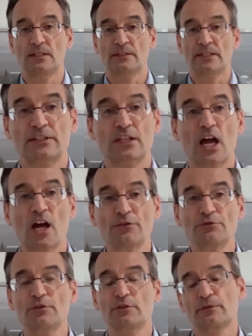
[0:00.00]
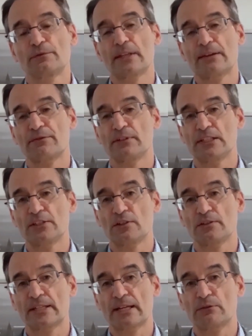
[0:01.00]
There's hundreds of
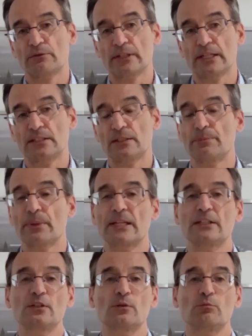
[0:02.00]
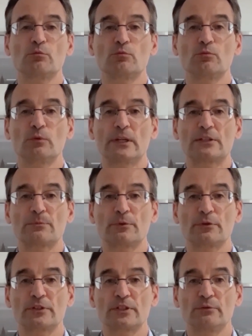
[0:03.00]
definitions out there depending on which
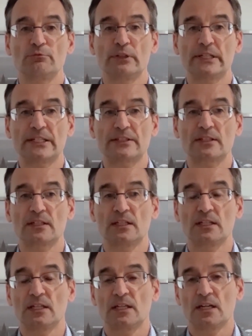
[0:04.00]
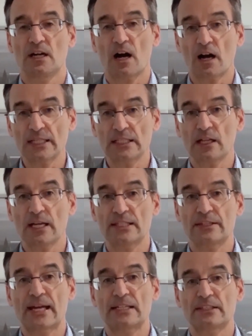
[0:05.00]
books you read. I
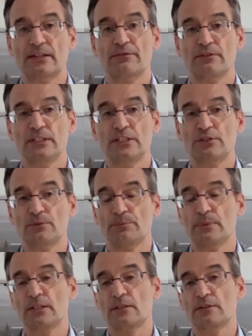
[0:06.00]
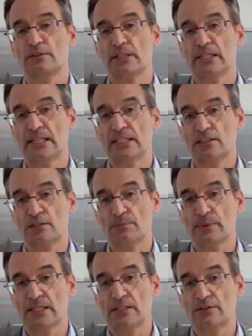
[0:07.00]
like that definition because it
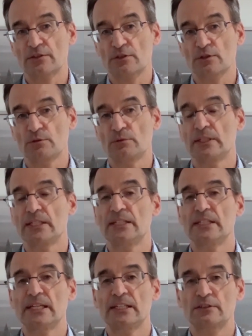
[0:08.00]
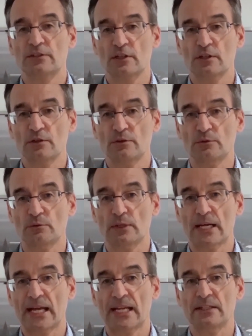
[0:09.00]
speaks to the internal
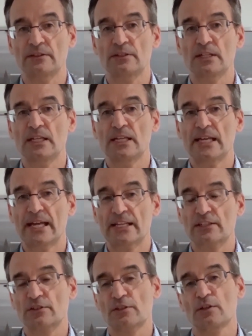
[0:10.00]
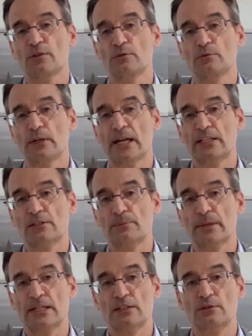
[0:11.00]
and external
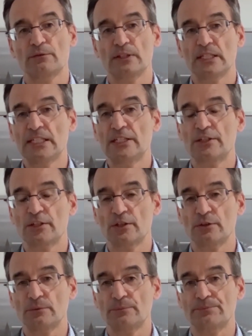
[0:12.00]
aspects of EQ.